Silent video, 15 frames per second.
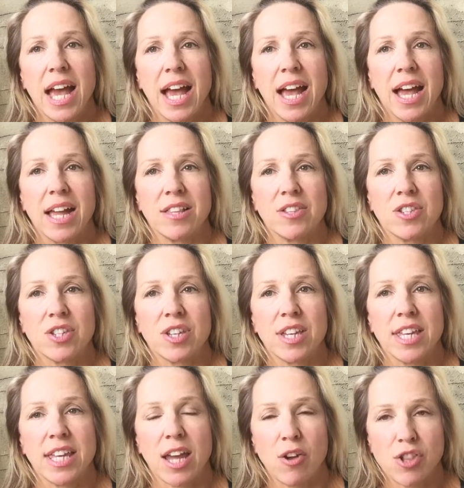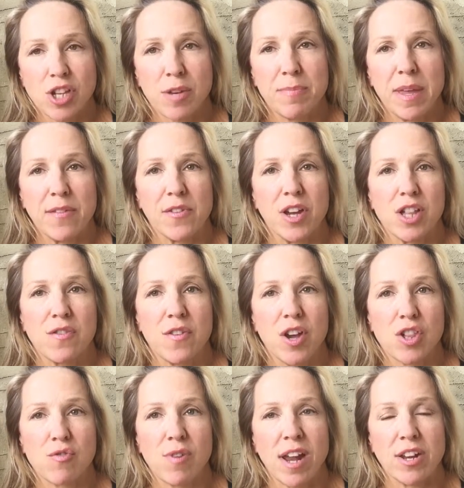and he goes to compete for his
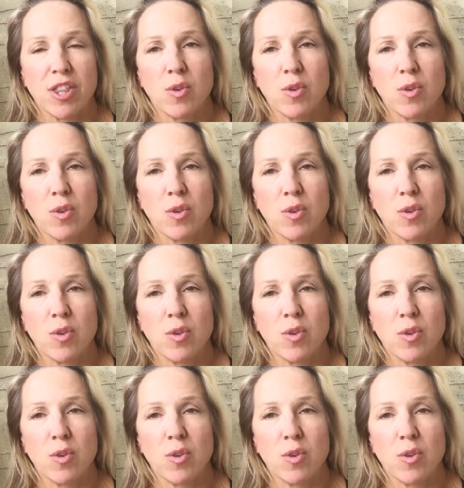first round.